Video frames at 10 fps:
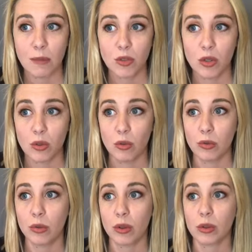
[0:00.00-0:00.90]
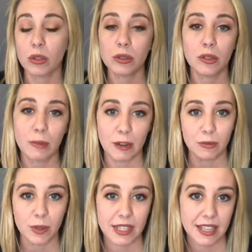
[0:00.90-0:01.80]
came to learn
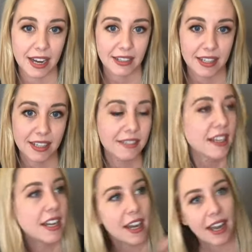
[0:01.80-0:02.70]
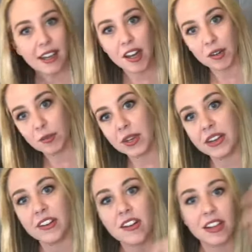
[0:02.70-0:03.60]
about voice acting. I cut a
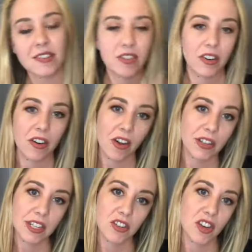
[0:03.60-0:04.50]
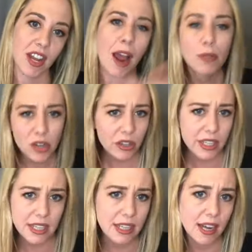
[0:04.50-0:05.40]
reel, I started auditioning. I was
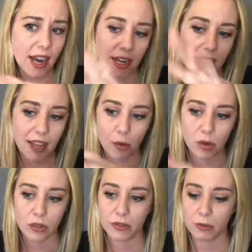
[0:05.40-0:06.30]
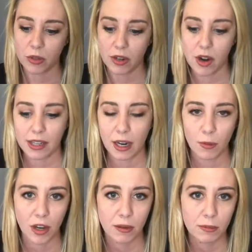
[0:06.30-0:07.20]
already kind of in that world from doing on
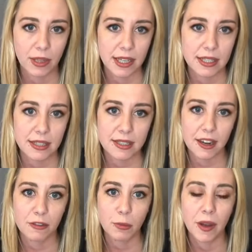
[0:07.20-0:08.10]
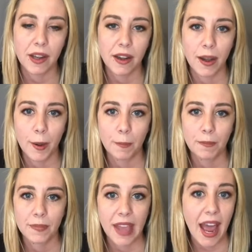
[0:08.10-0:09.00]
camera and plays and stuff, but
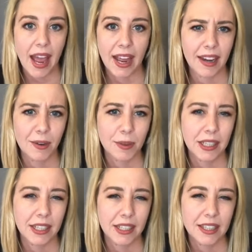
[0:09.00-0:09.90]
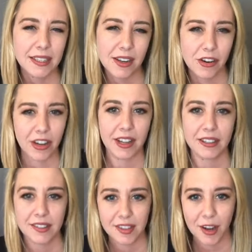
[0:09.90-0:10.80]
um, yeah, I hadn't really considered
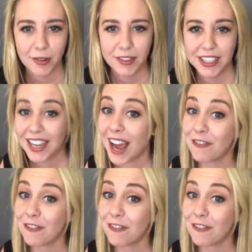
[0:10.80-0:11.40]
it. So,